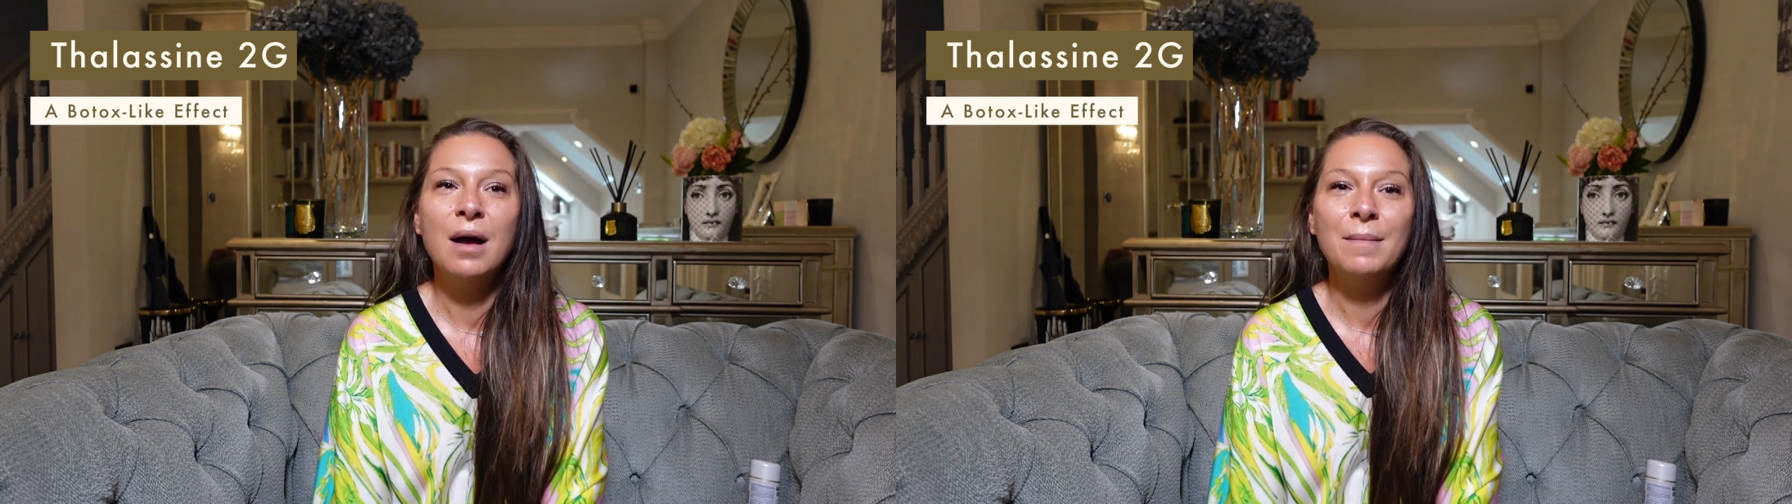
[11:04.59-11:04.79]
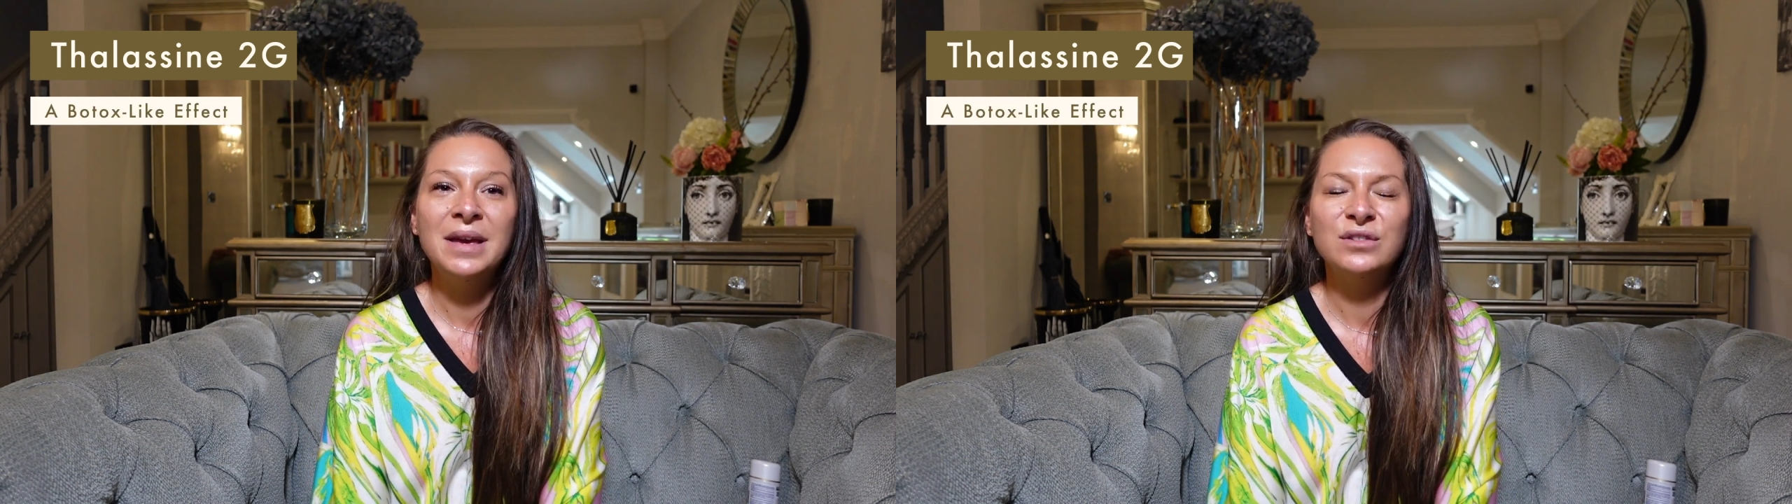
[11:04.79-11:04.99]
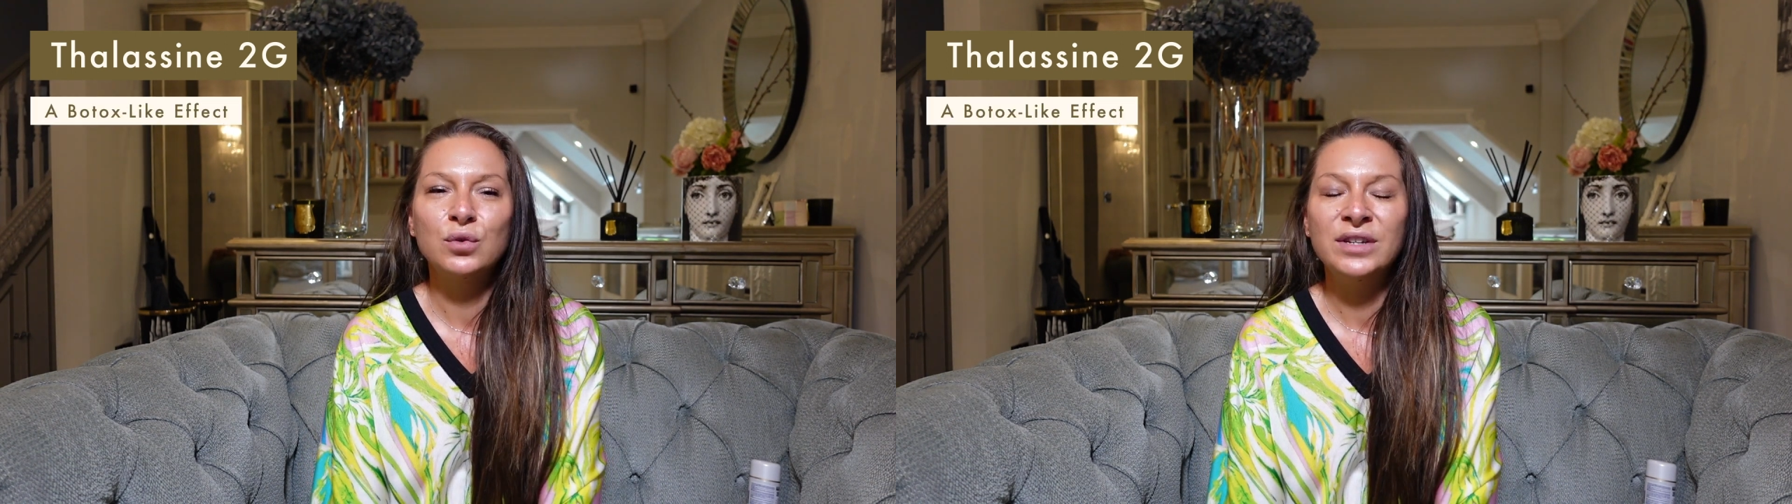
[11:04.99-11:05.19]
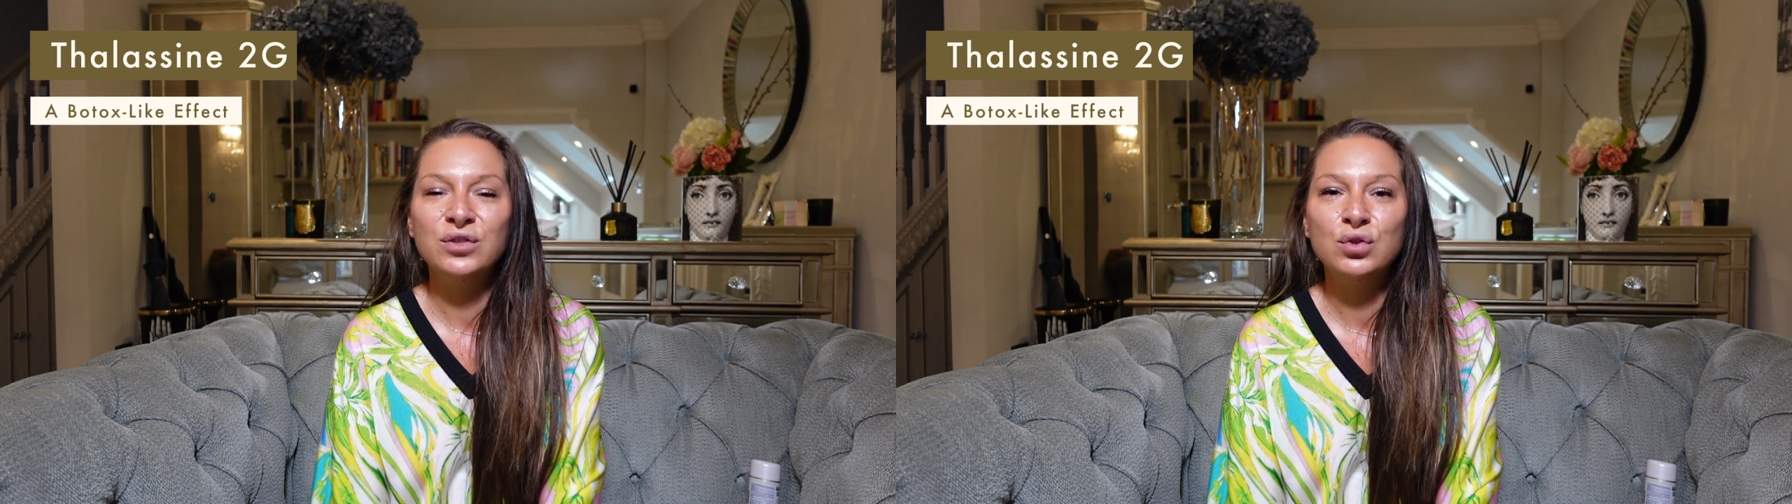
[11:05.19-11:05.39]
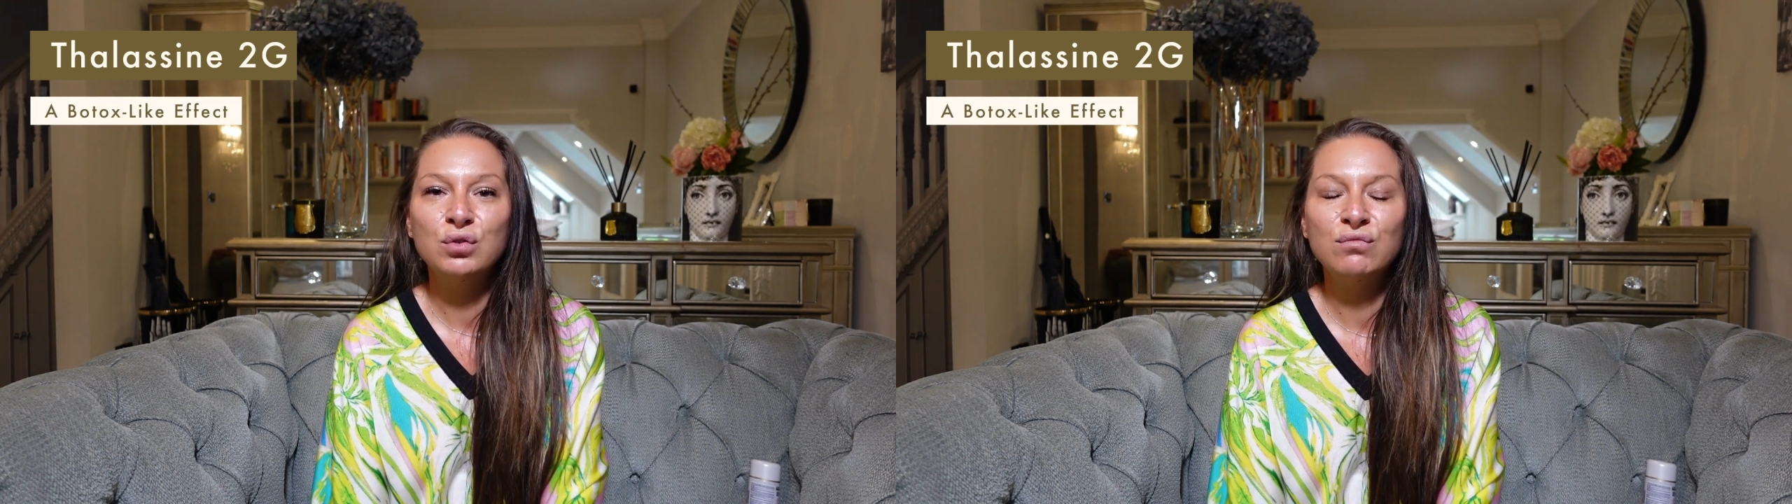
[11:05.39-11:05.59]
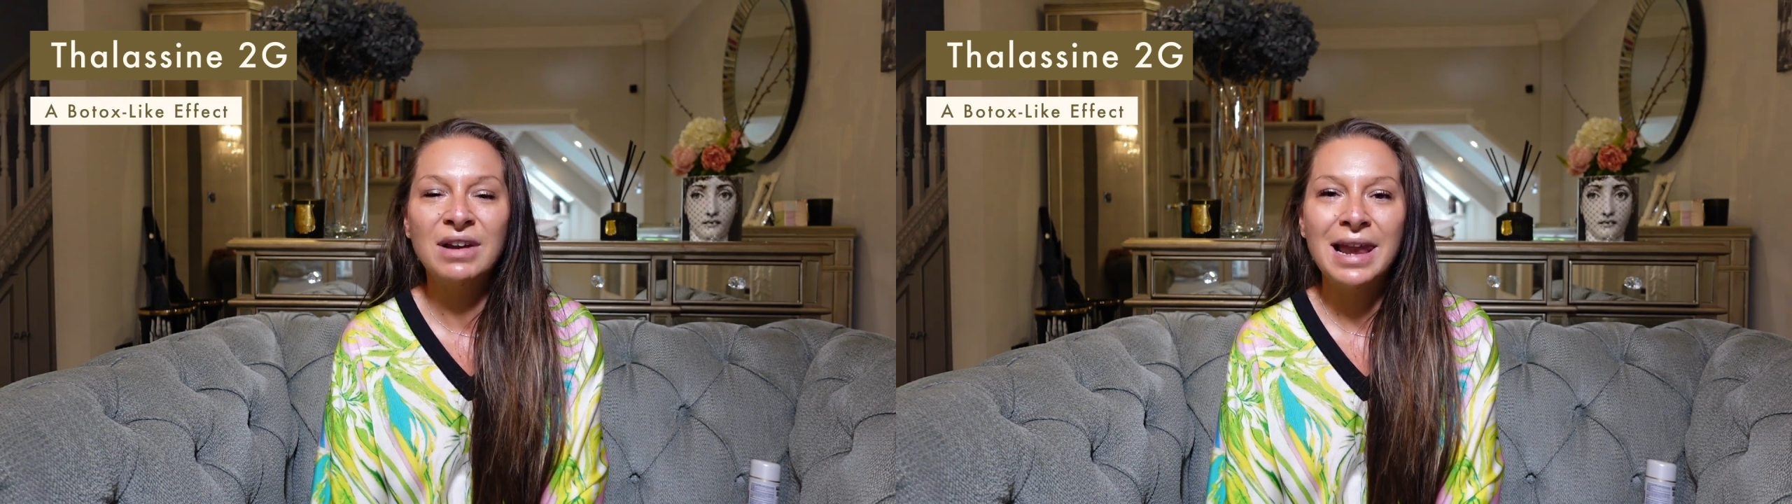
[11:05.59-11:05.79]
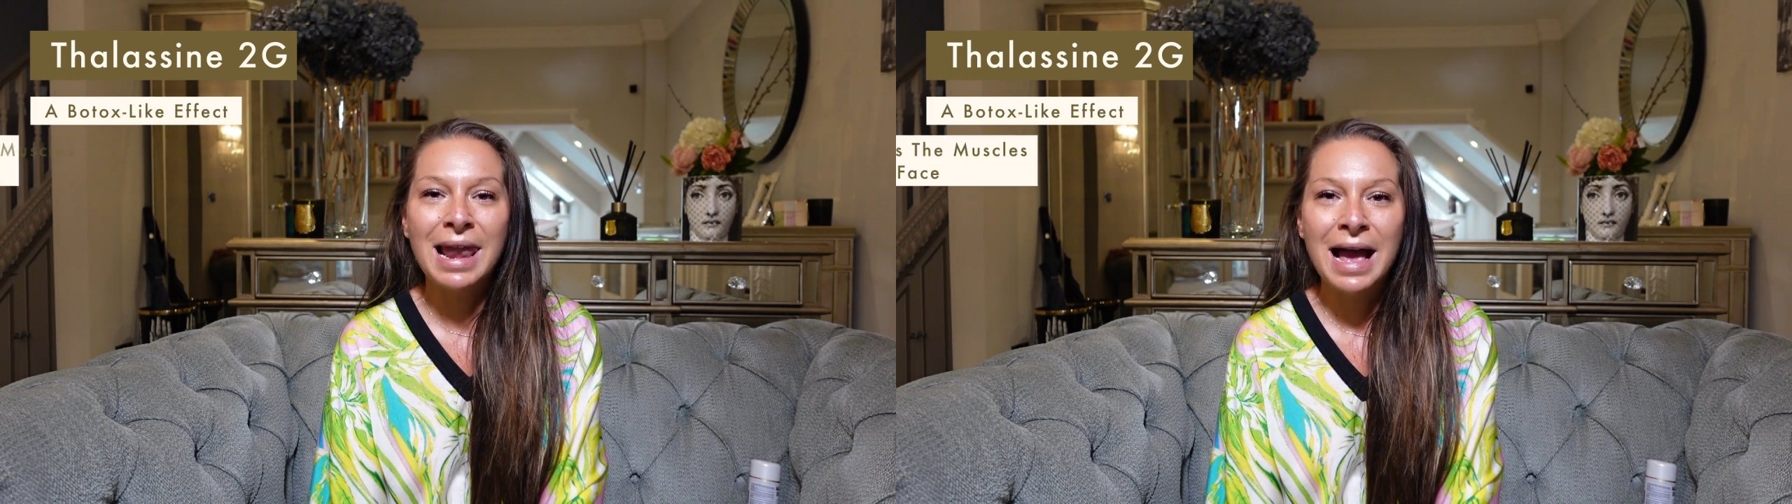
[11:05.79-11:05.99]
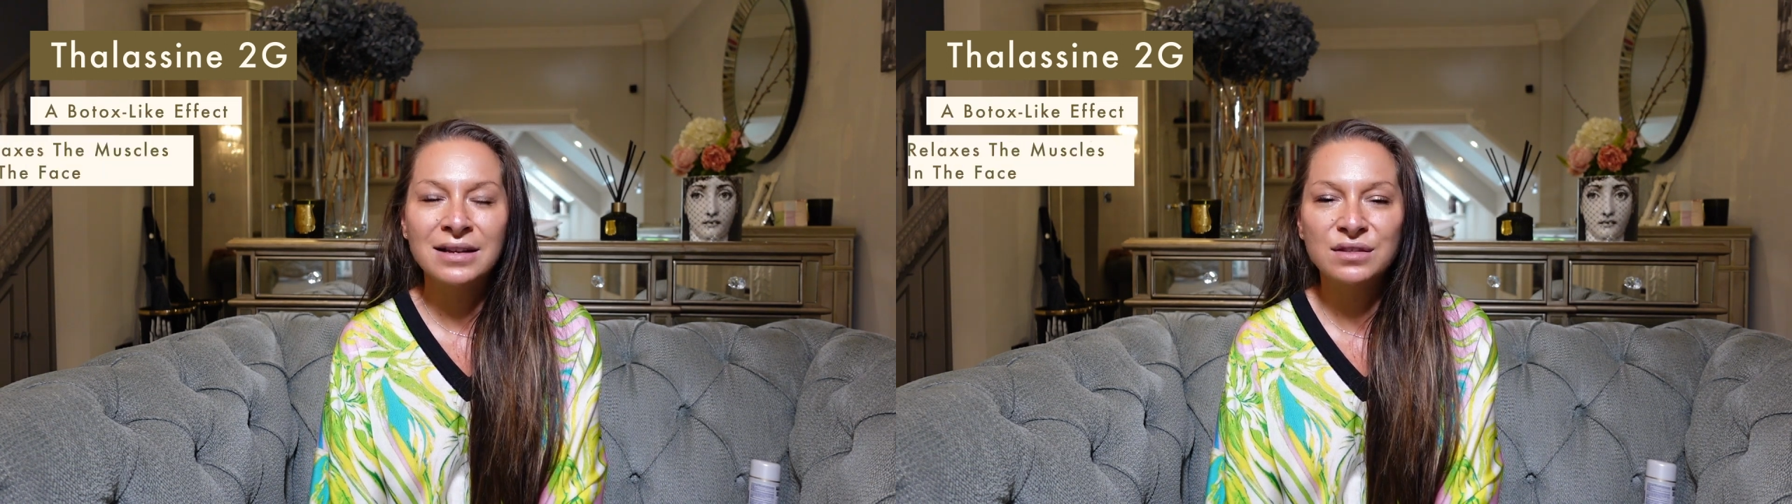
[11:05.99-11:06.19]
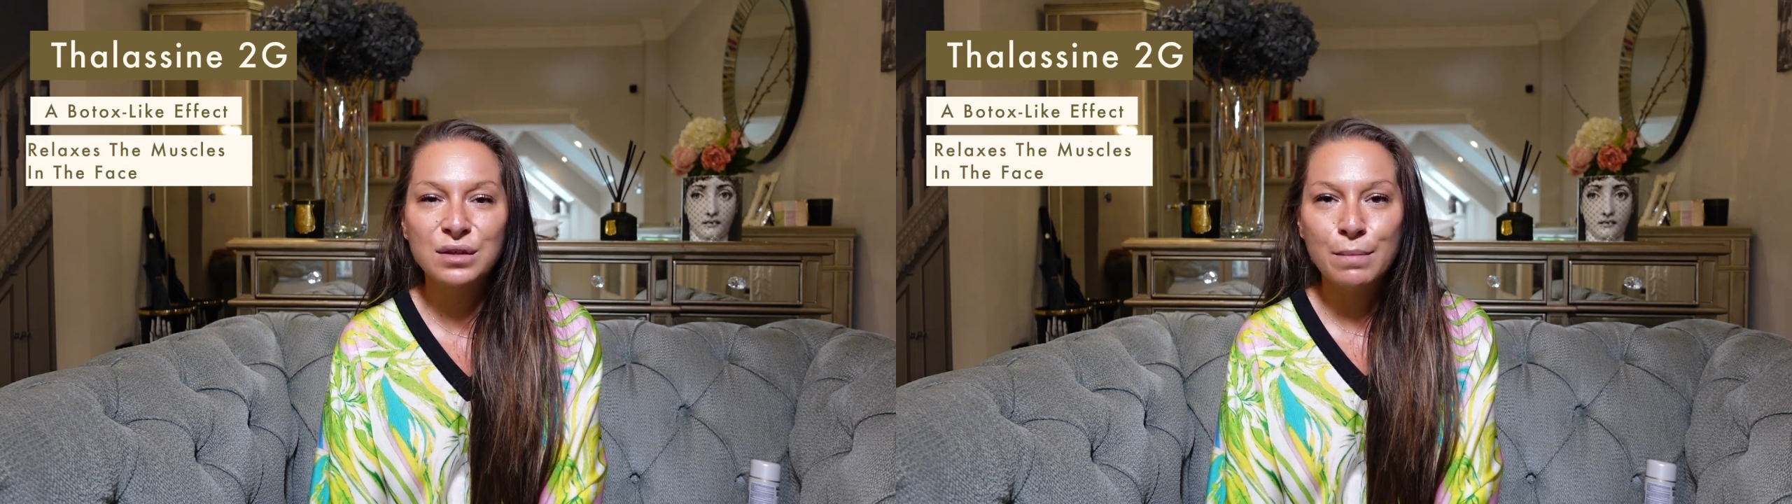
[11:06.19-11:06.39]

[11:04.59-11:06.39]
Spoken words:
It's going to relax the